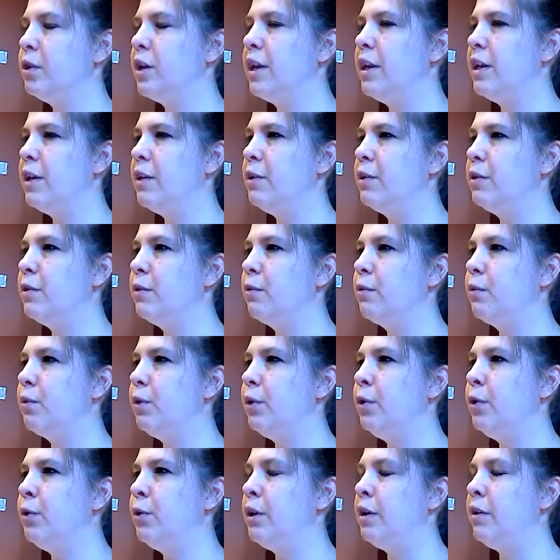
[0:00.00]
getting to the
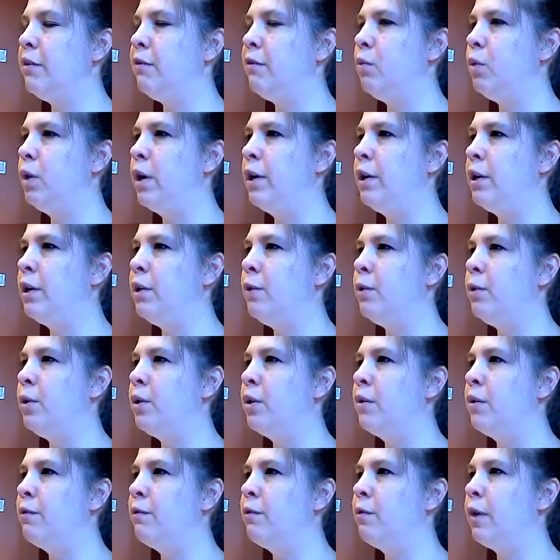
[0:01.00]
root of what you
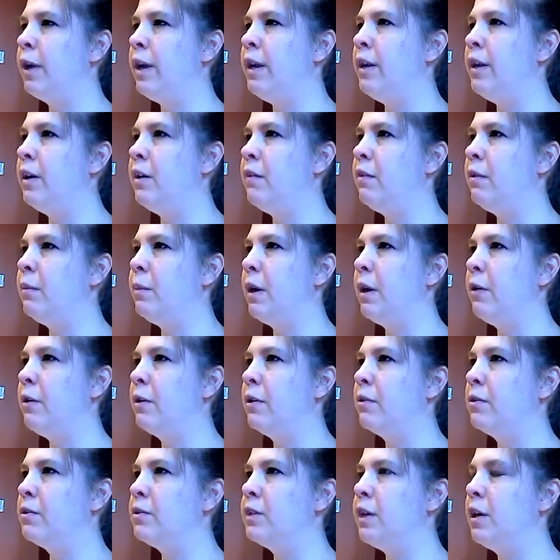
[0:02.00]
are afraid of
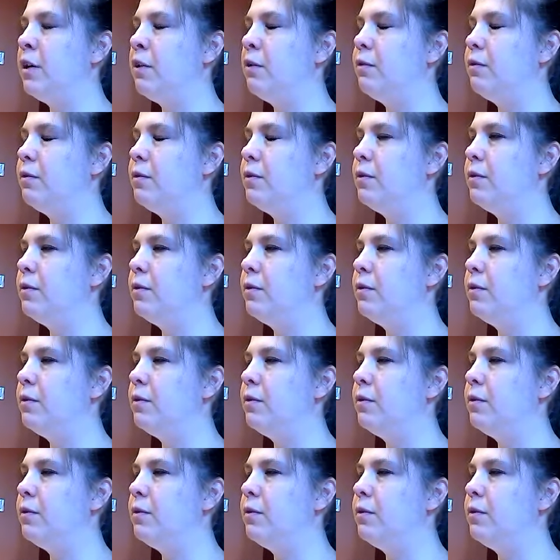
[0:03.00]
about yourself,